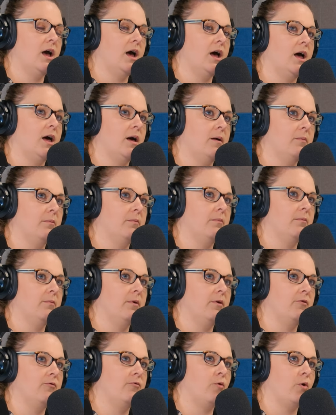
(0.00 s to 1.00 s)

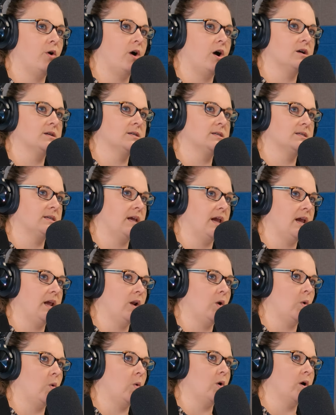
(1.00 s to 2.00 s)
for our state
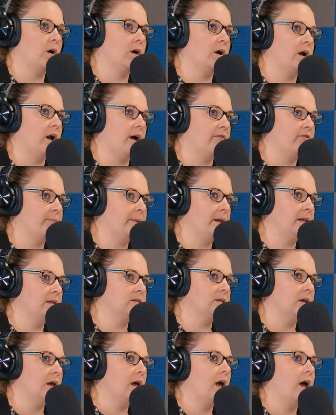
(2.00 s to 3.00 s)
or
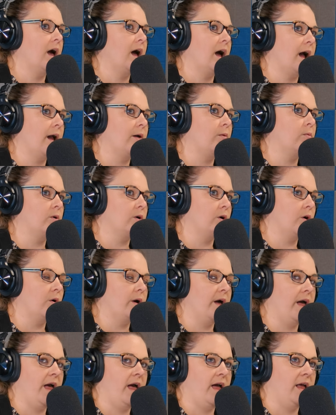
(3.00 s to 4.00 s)
government, I will go
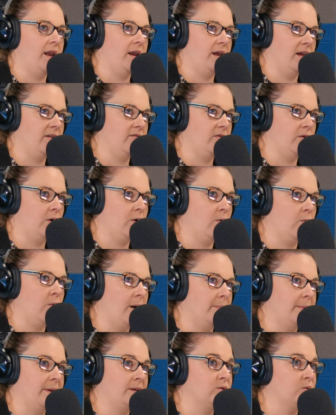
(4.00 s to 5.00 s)
ahead and give you a
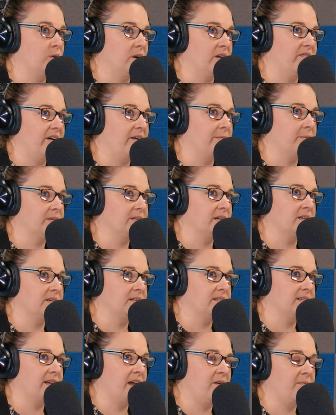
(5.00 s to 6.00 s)
whopping 25%
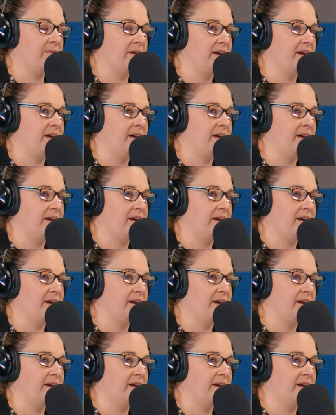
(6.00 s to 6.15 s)
discount,